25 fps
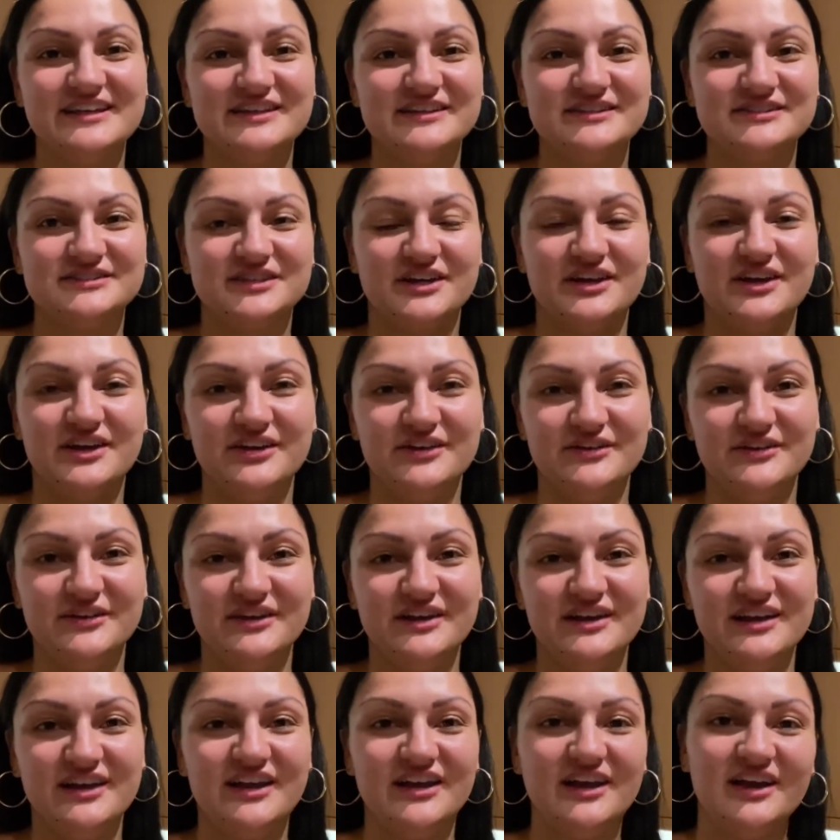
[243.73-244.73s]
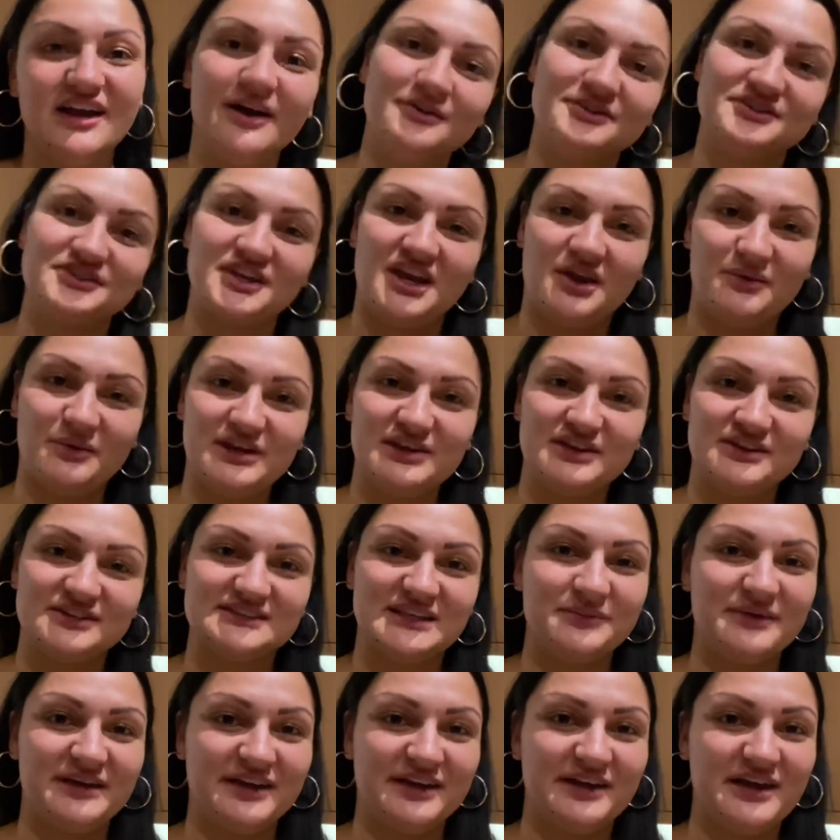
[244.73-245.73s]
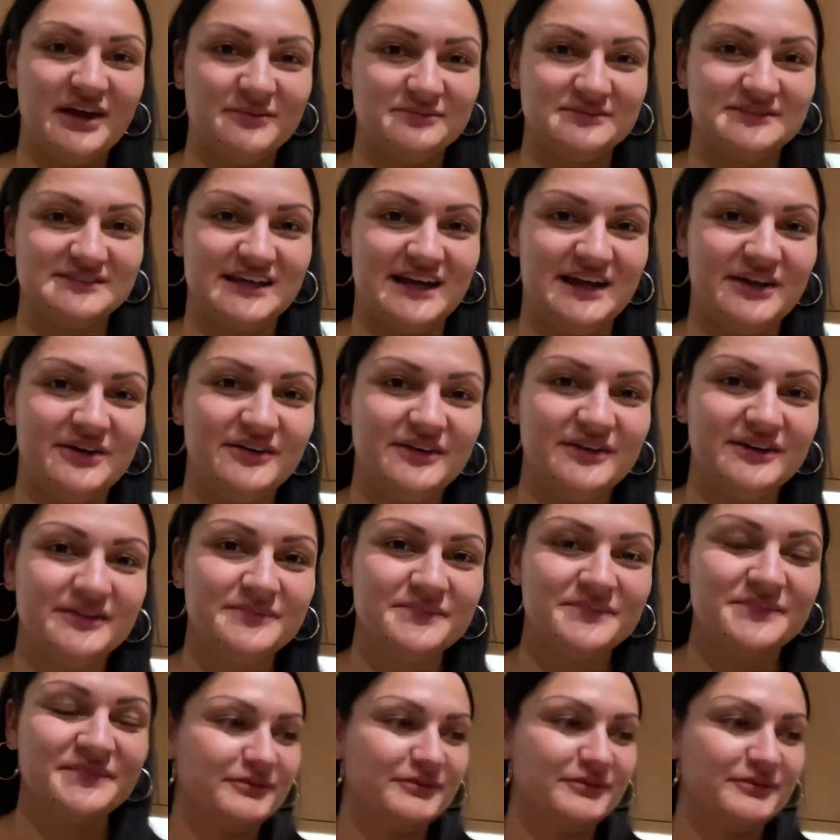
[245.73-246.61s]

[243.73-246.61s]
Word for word: So I'll show you what it looks like when it comes out.